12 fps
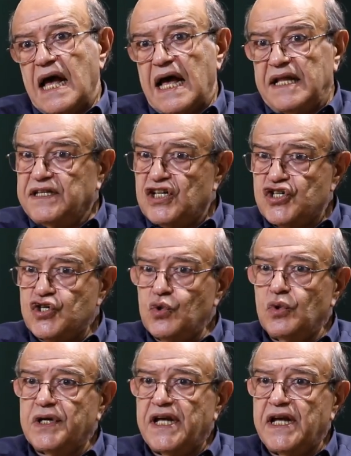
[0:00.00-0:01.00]
and the
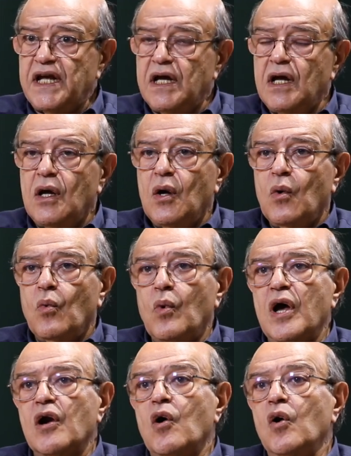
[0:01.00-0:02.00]
jury
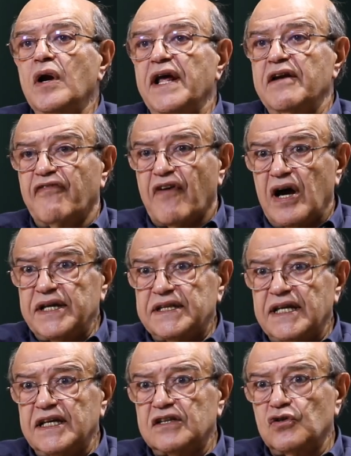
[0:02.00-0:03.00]
were all
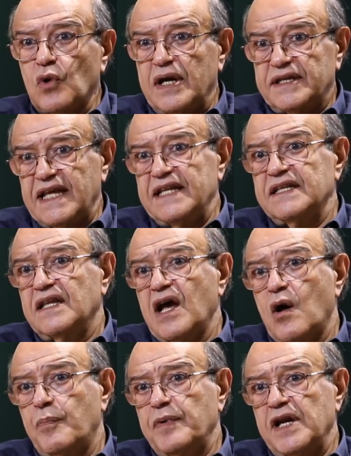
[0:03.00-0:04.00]
invited to attend the
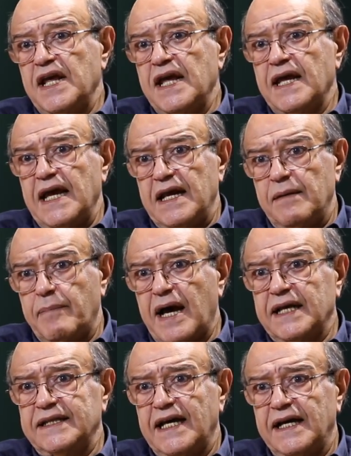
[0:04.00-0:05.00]
opening in
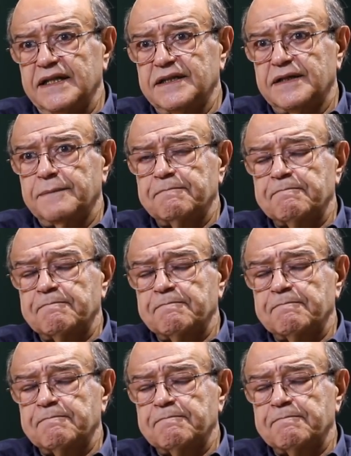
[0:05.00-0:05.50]
Baghdad.